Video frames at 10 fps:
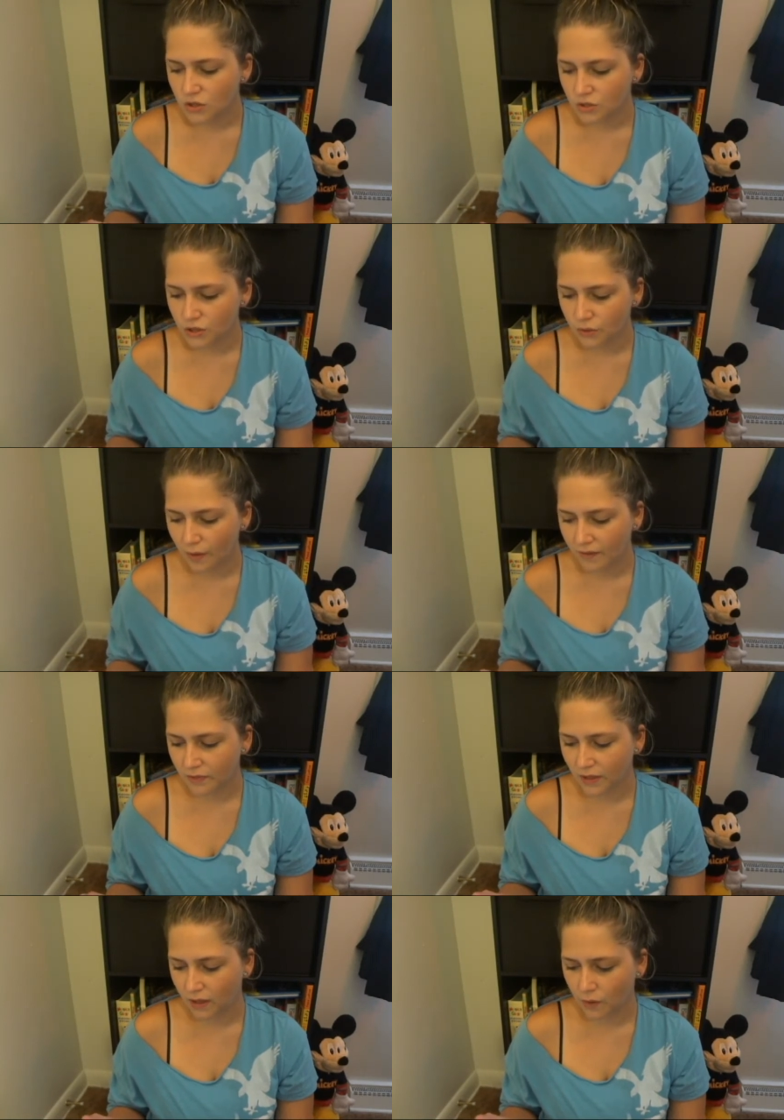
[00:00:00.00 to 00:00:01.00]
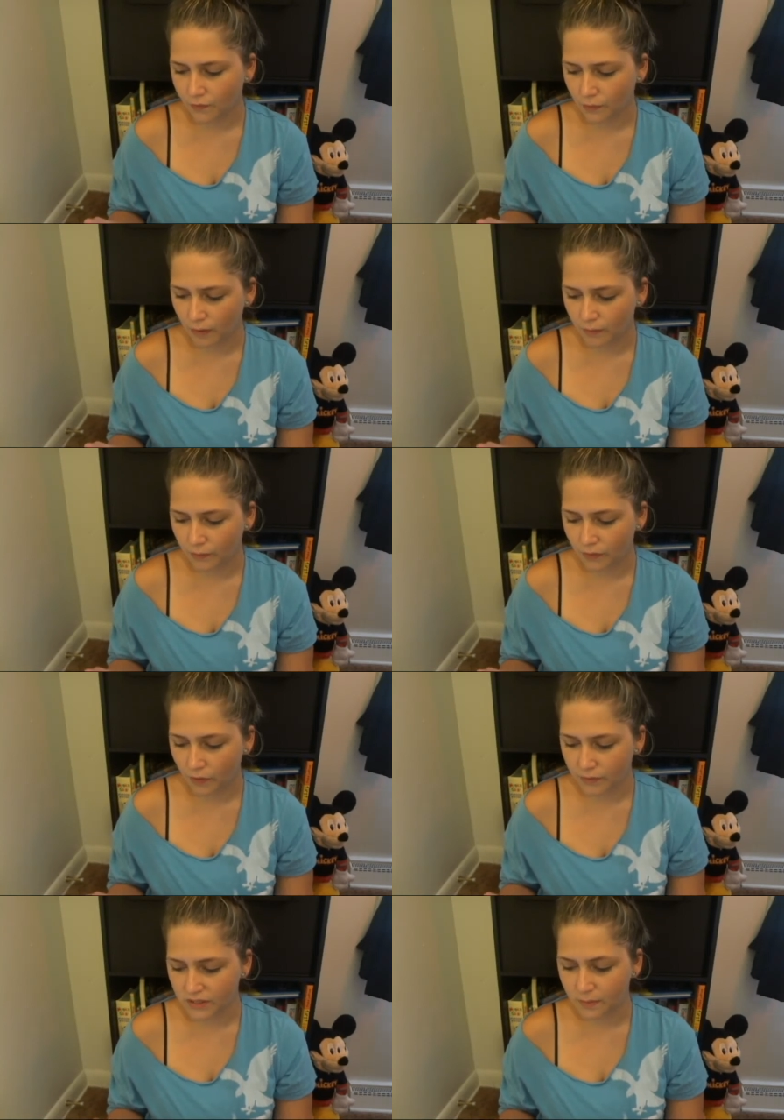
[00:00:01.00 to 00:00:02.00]
Do you ever get overwhelmed with all
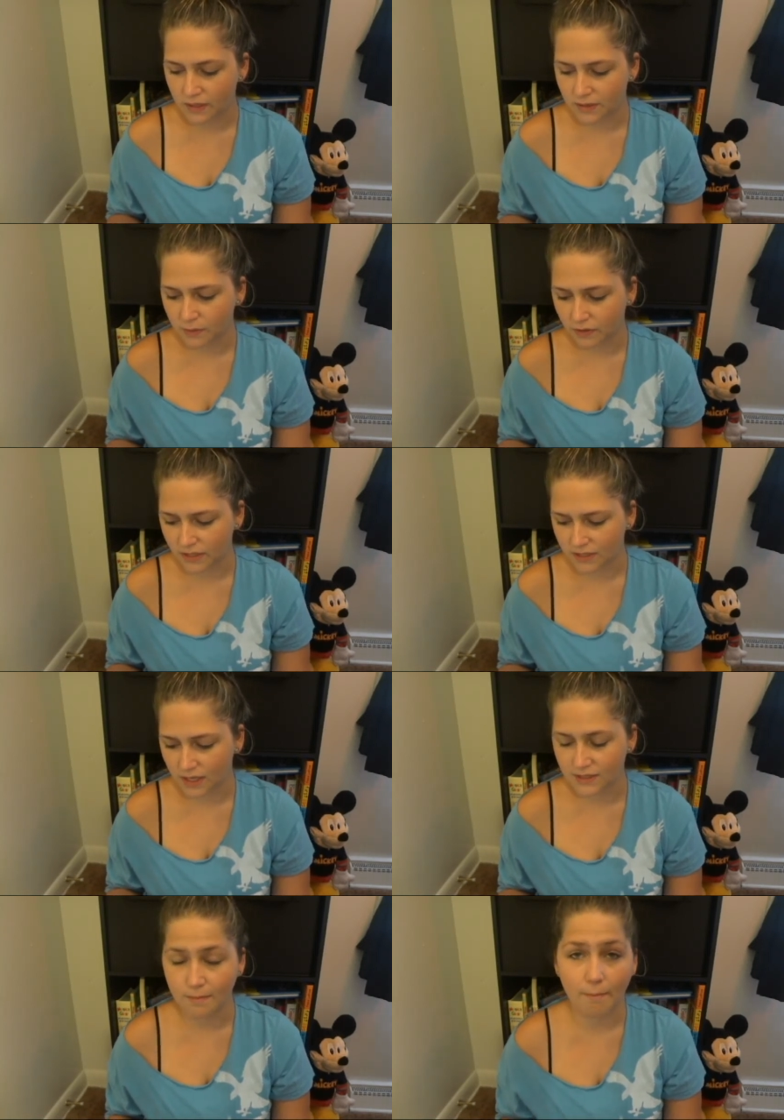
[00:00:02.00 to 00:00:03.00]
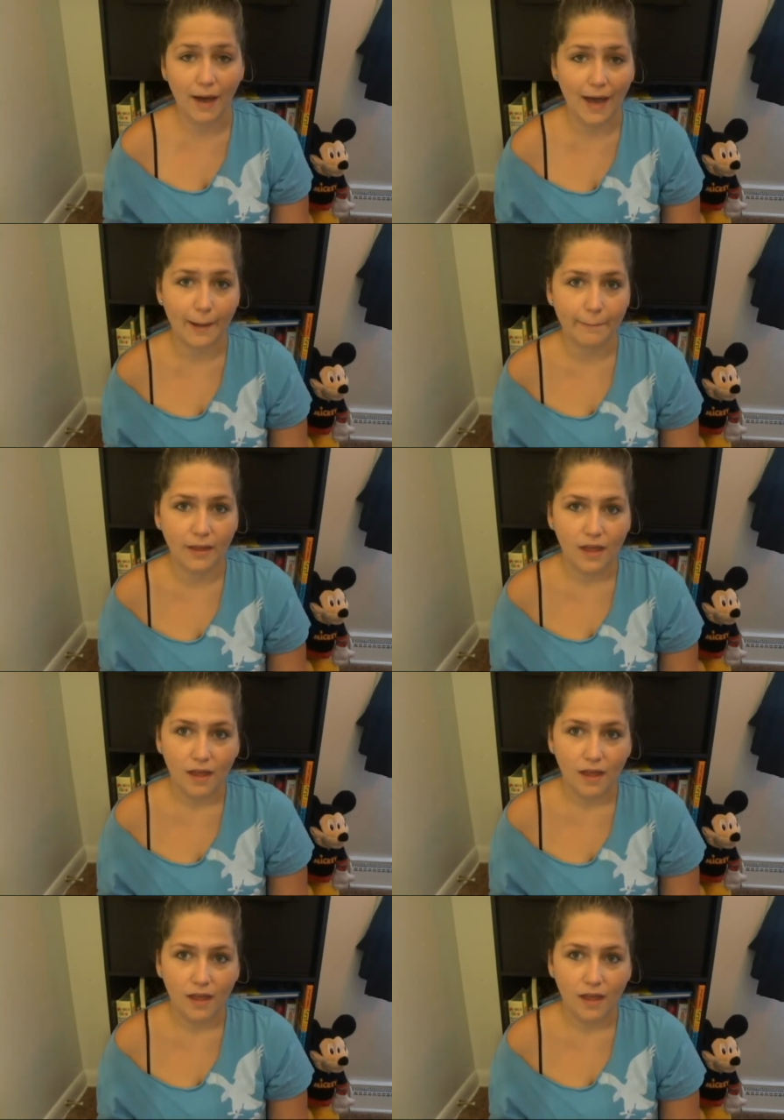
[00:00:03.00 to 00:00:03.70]
the responsibilities as a mom?